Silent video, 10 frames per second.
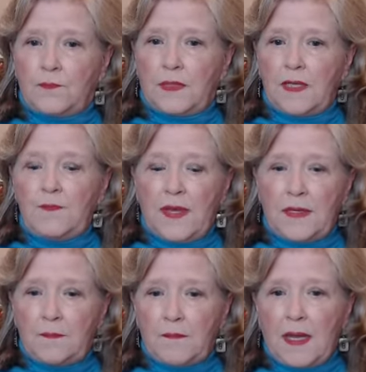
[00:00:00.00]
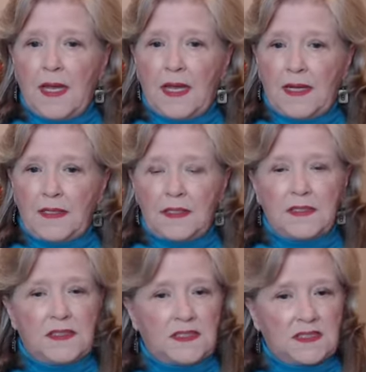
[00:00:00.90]
keep that in mind.
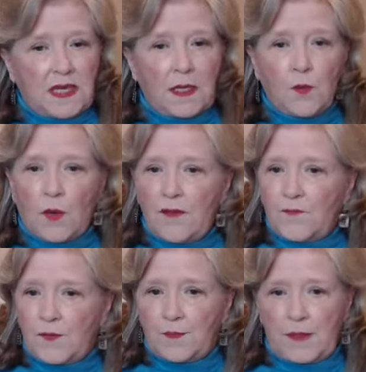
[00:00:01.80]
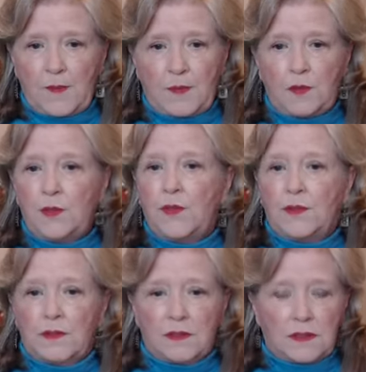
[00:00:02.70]
Stay away from people who
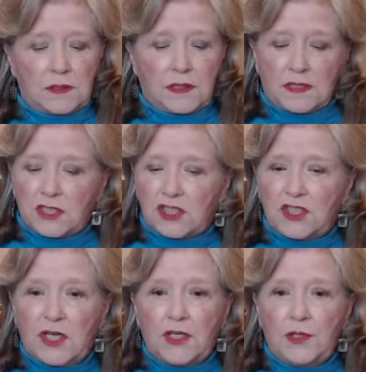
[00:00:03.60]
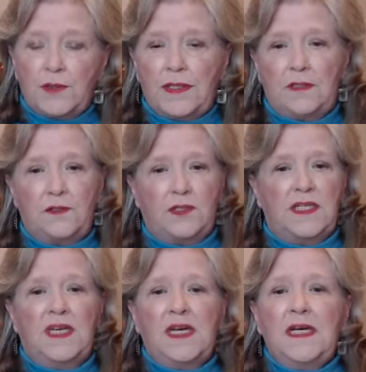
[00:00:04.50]
are going to suck your energy.